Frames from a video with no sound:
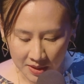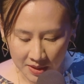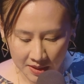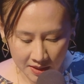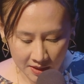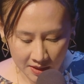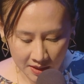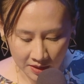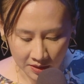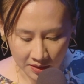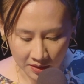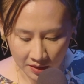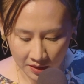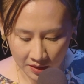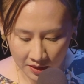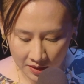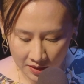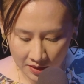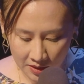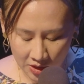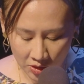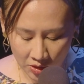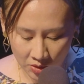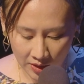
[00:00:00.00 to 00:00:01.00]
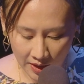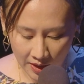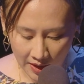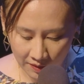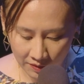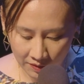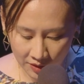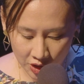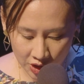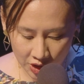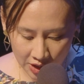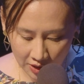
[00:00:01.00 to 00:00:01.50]
But still,
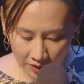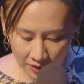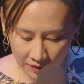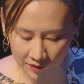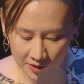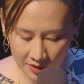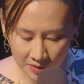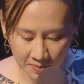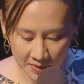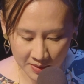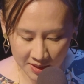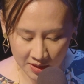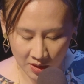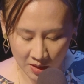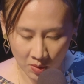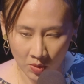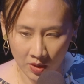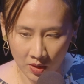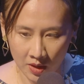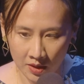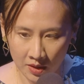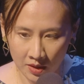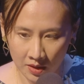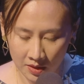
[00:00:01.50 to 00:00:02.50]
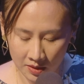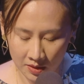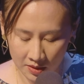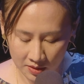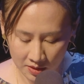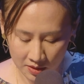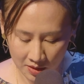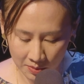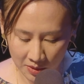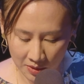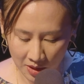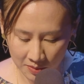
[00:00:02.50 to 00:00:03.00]
nearly every shelf is missing one,
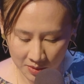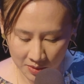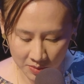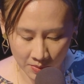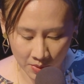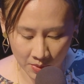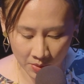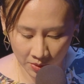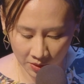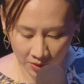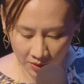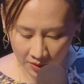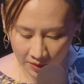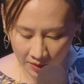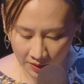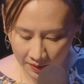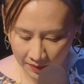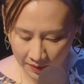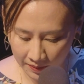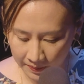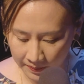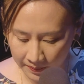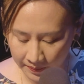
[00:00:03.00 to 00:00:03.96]
sometimes more.